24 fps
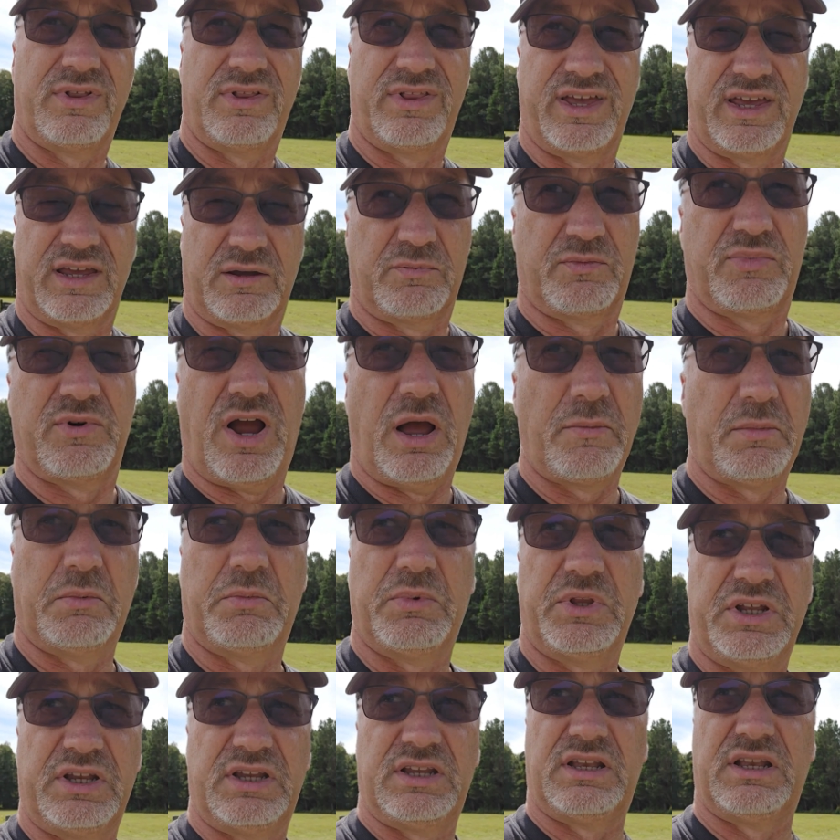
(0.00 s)
like
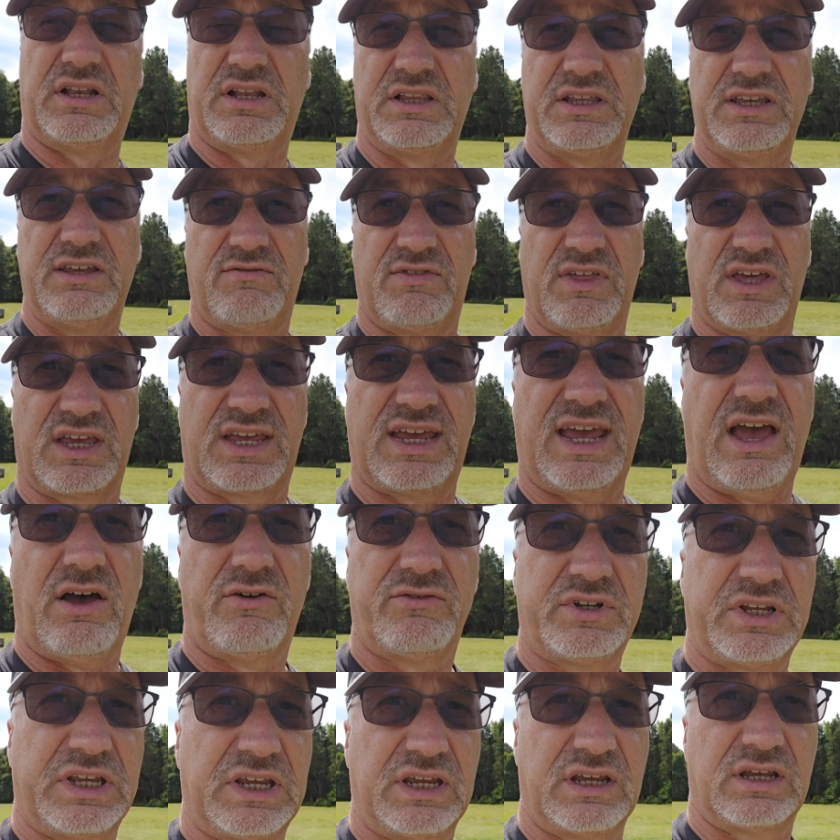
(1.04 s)
probably didn't leave the
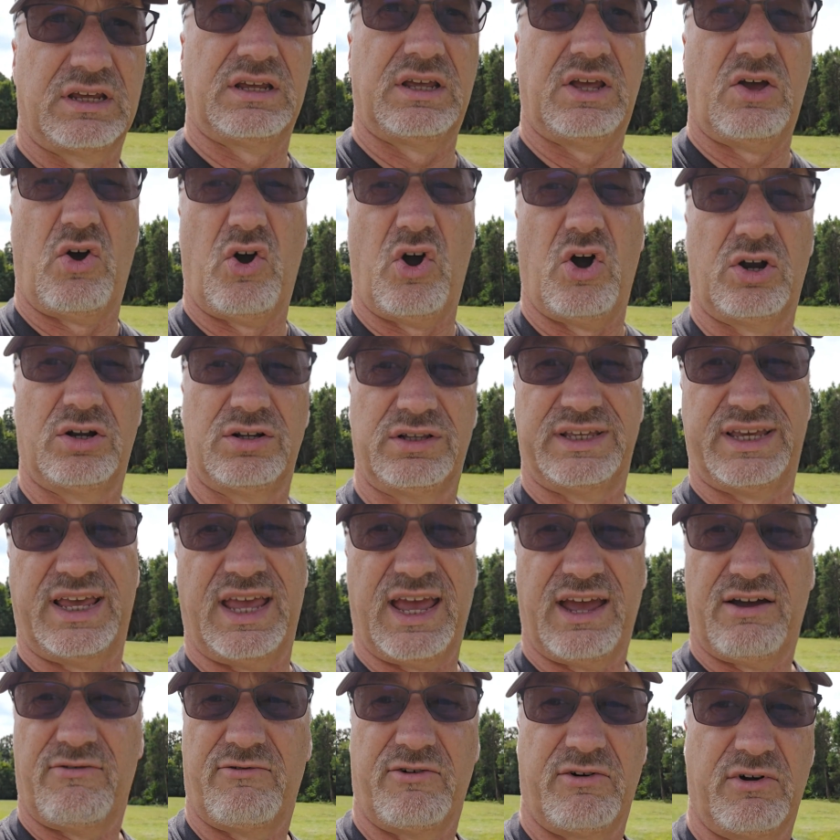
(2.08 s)
county hardly
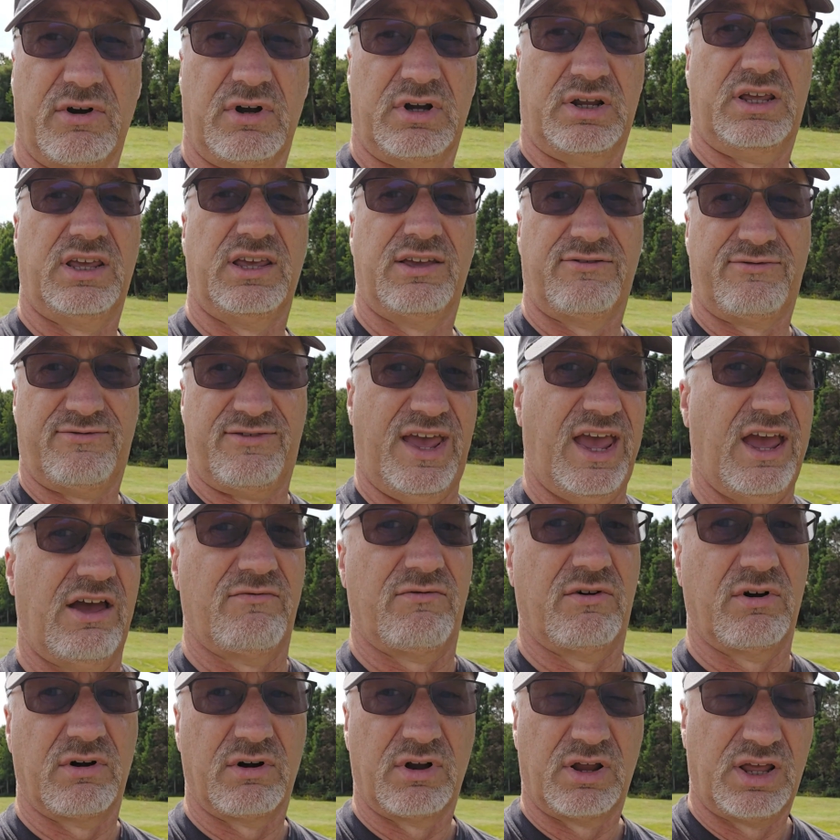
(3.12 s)
ever, if
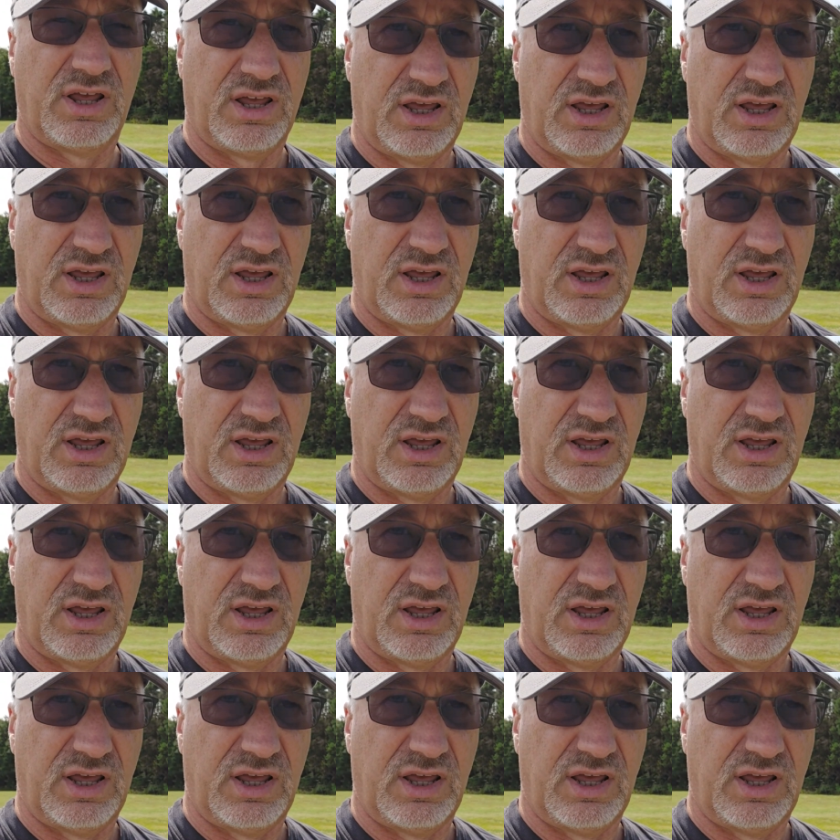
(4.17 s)
ever.